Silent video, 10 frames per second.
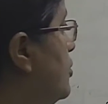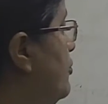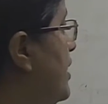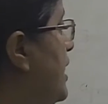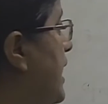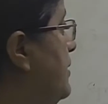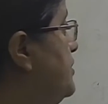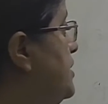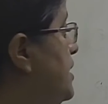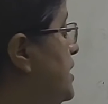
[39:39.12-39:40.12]
overlapped,
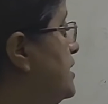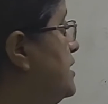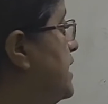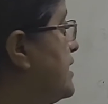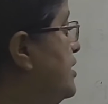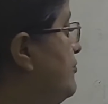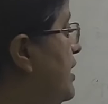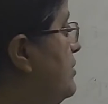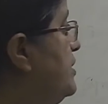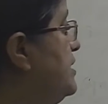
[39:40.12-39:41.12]
this actin
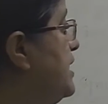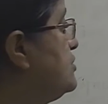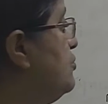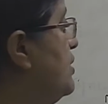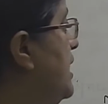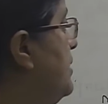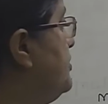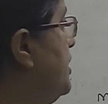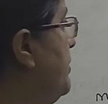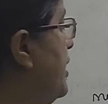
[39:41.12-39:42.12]
filament has overlapped
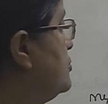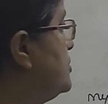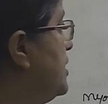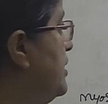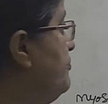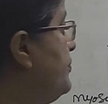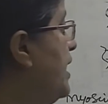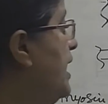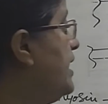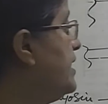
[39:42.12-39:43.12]
the myosin.
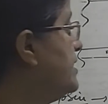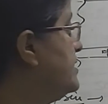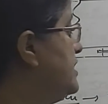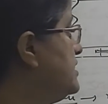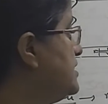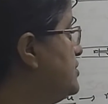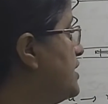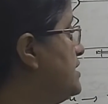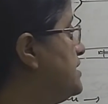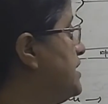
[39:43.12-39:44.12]
And in this you
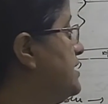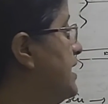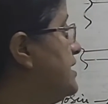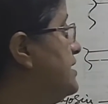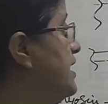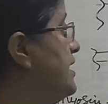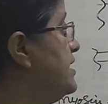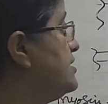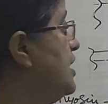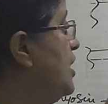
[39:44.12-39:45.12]
can see that there
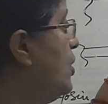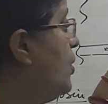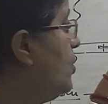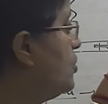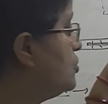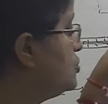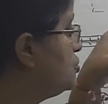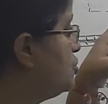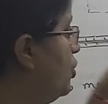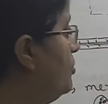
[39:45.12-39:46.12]
is
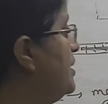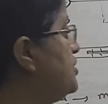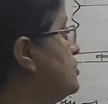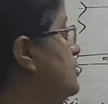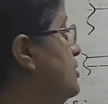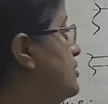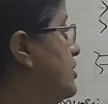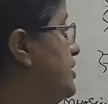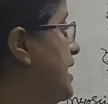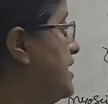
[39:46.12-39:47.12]
so much
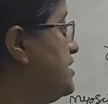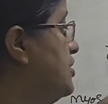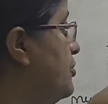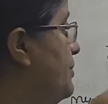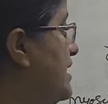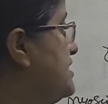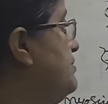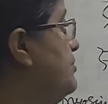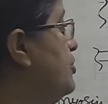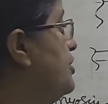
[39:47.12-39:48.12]
contraction or
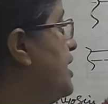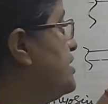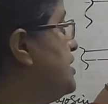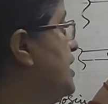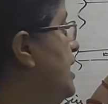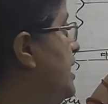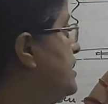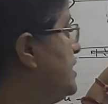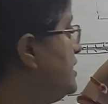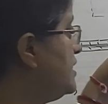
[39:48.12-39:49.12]
maximum contraction,
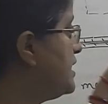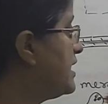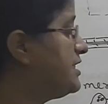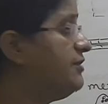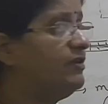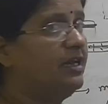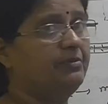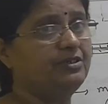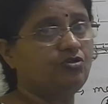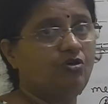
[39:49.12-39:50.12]
then this actin
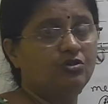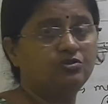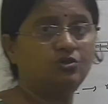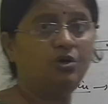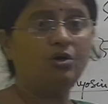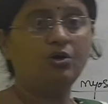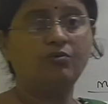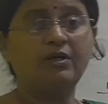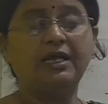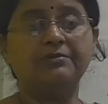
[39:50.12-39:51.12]
filaments also
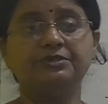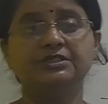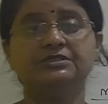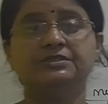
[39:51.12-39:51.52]
overlap this.